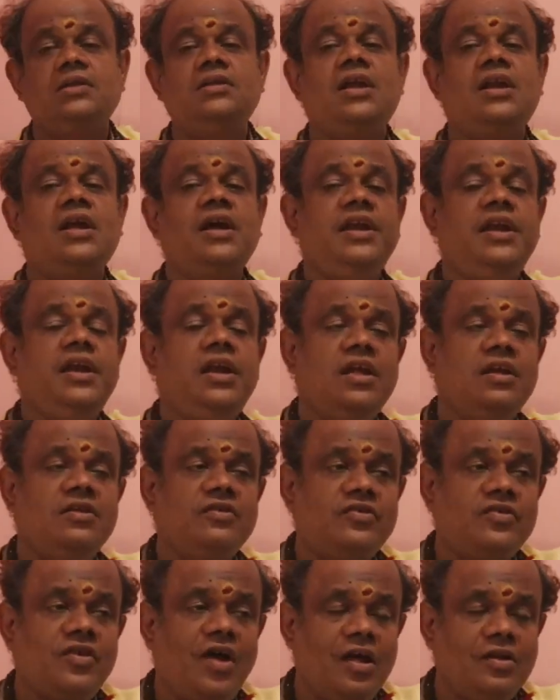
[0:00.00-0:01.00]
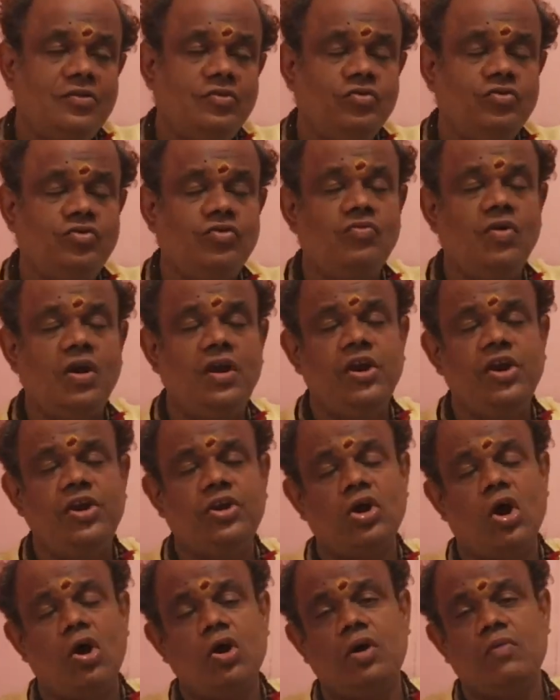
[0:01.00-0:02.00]
There are Indian sadhus who
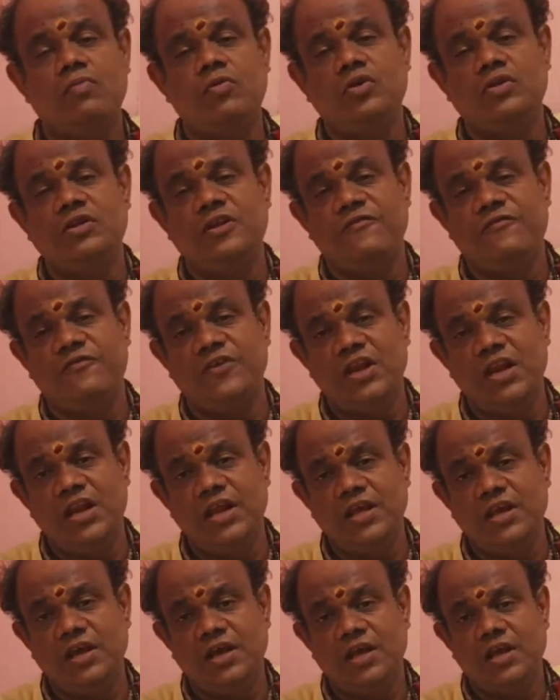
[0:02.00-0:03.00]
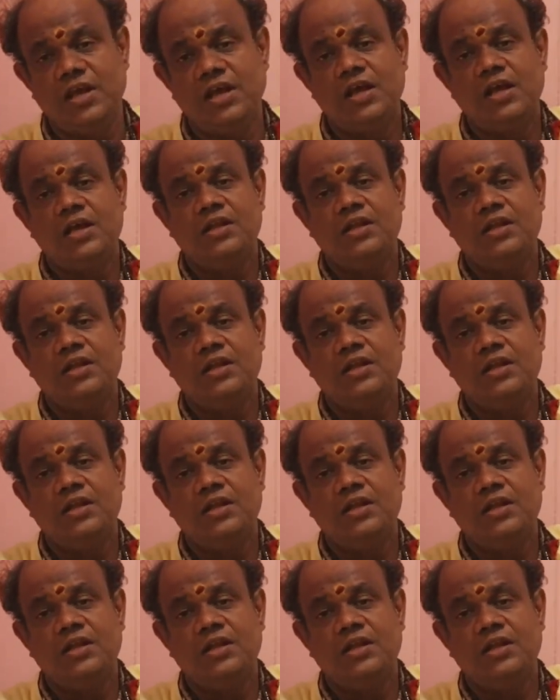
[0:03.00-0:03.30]
only talk about the feeling.